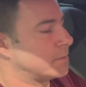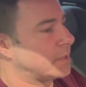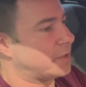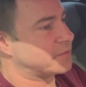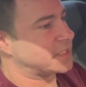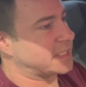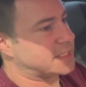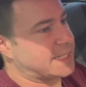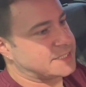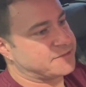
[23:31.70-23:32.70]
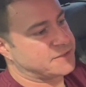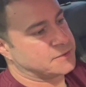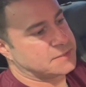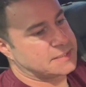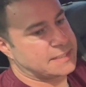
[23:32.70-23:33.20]
Obviously, excessive
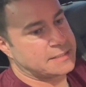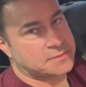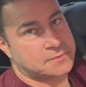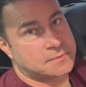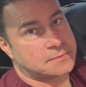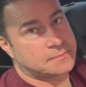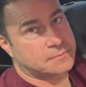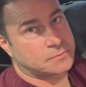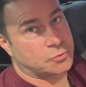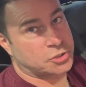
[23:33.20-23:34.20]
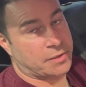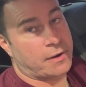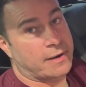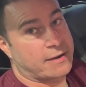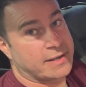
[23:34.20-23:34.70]
fuel in a diesel will show
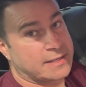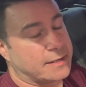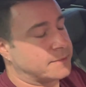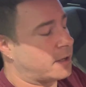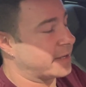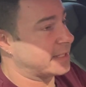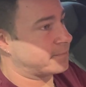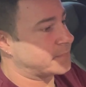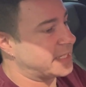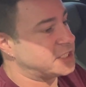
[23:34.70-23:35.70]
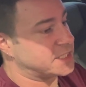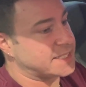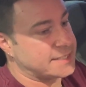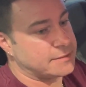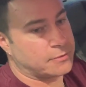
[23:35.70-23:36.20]
high
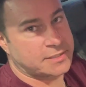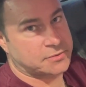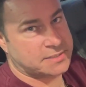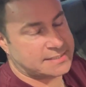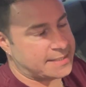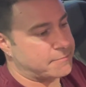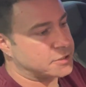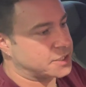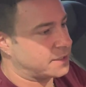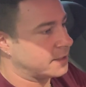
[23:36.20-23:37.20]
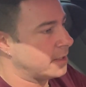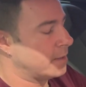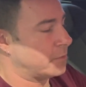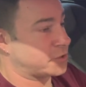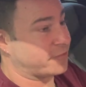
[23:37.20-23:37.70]
EGT, or exhaust gas temperature,
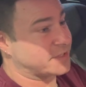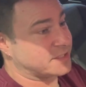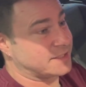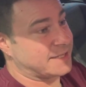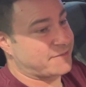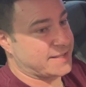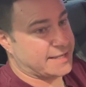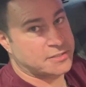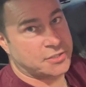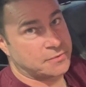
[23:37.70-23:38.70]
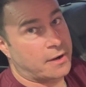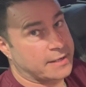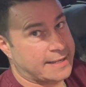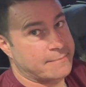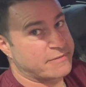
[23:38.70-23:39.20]
which obviously, if they get too high,
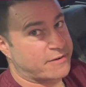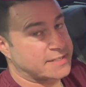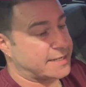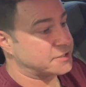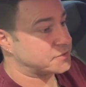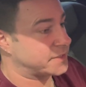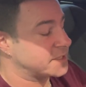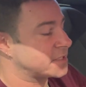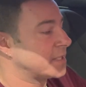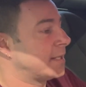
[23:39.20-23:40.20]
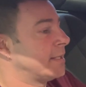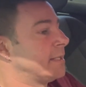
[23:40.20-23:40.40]
can be very dangerous. Yeah.